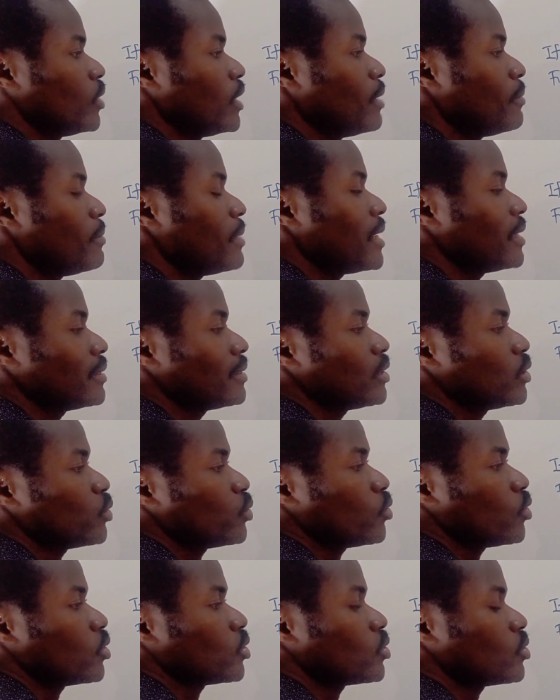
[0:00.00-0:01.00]
what about this
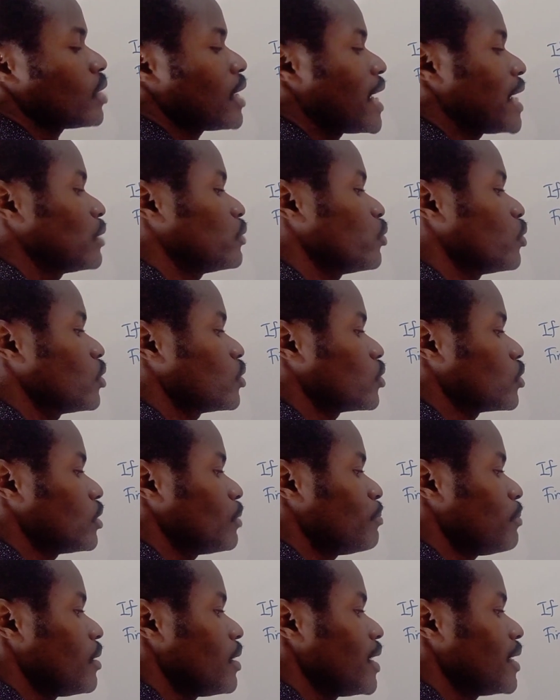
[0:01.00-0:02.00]
1 to add 1 to
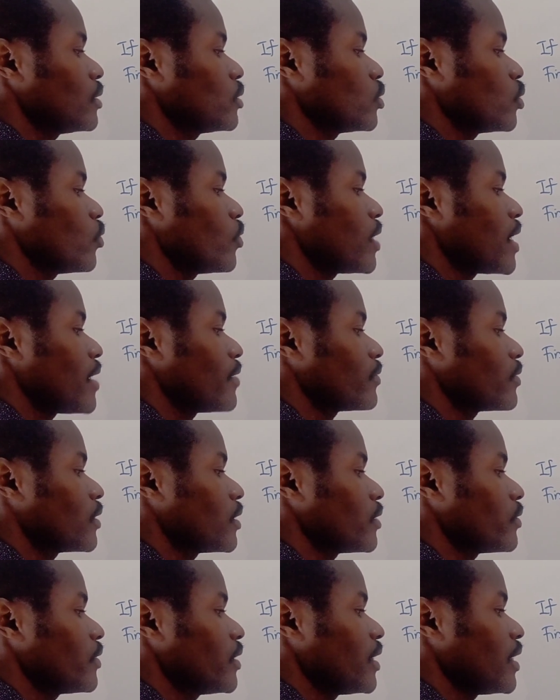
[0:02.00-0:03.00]
the power? So we have
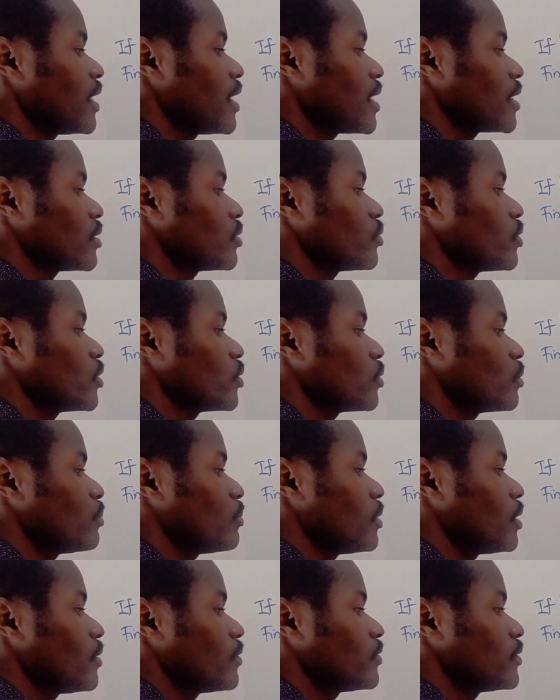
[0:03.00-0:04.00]
3x raised to
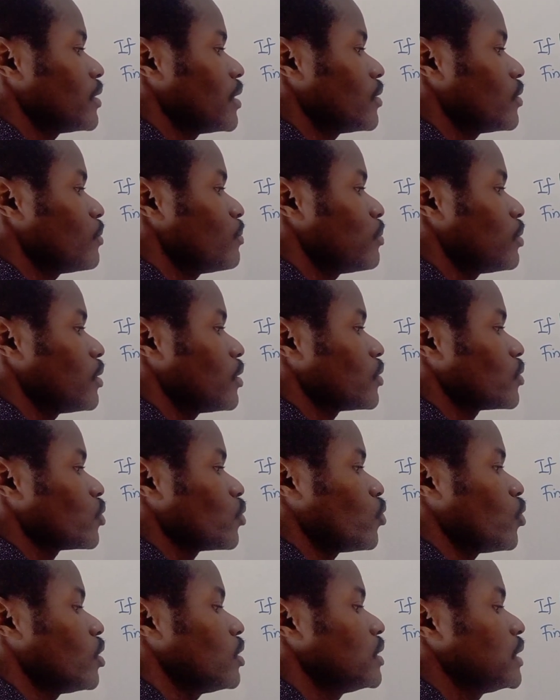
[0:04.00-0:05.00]
the power of 0 plus
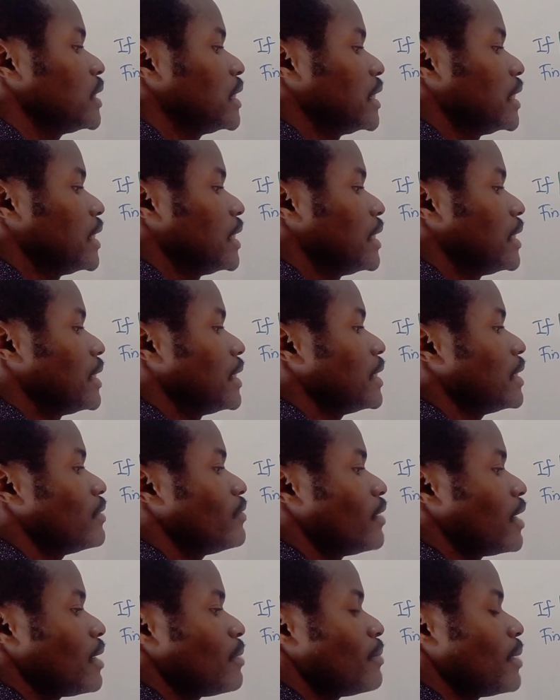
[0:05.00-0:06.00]
1
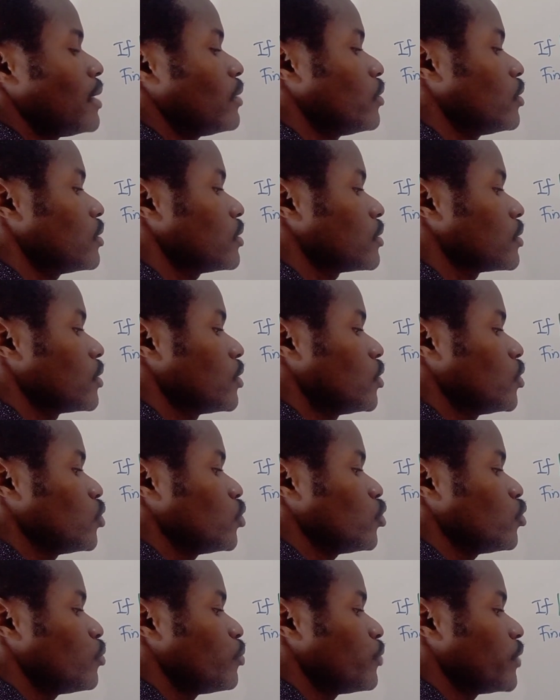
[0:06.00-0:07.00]
divided by what?
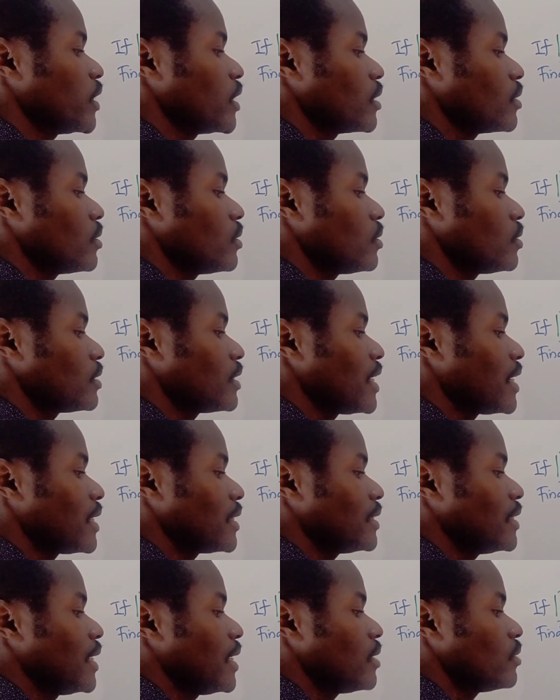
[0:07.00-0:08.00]
We bring all
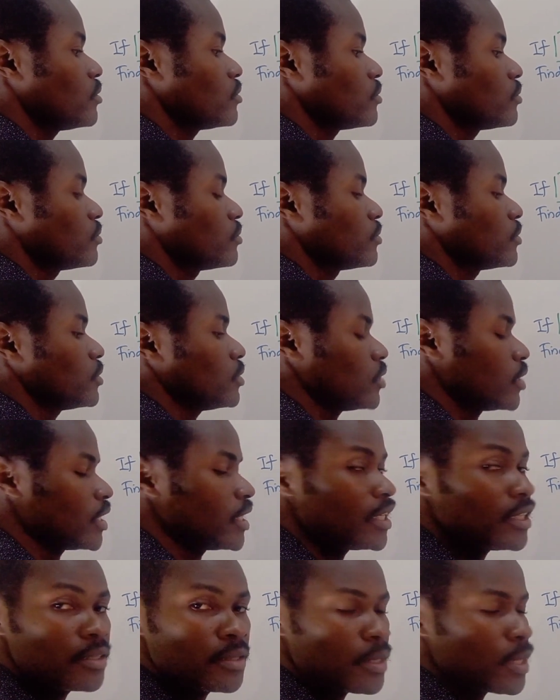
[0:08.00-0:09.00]
that down,
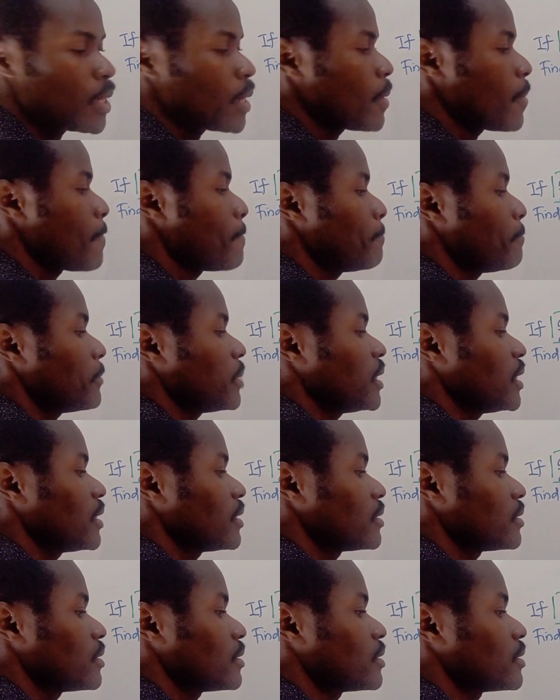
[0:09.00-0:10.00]
okay?
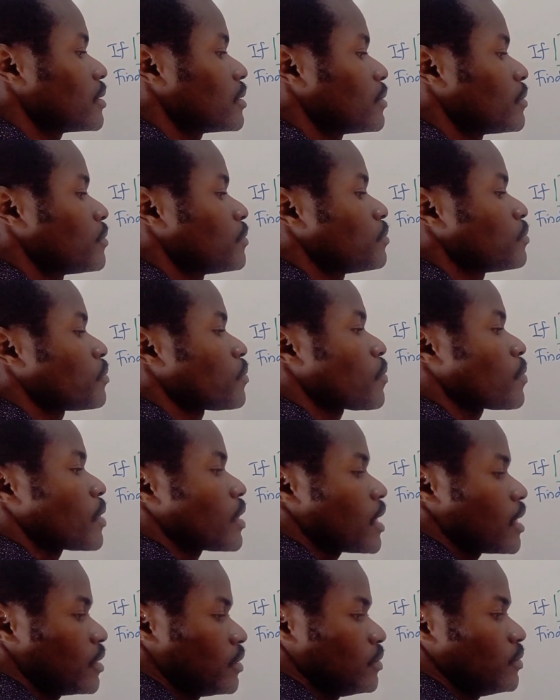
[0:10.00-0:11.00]
Plus,
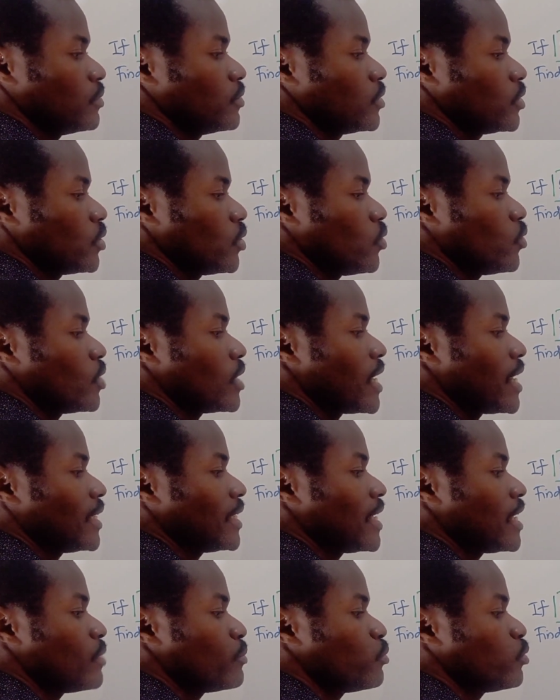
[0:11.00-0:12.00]
so we
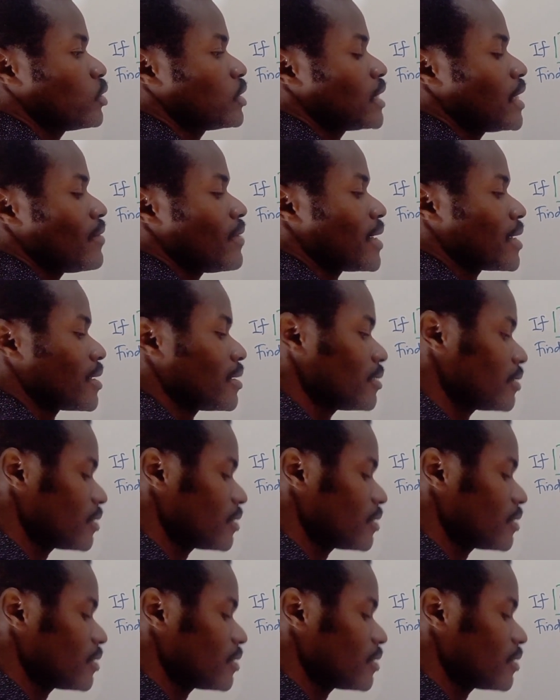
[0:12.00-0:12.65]
can now put our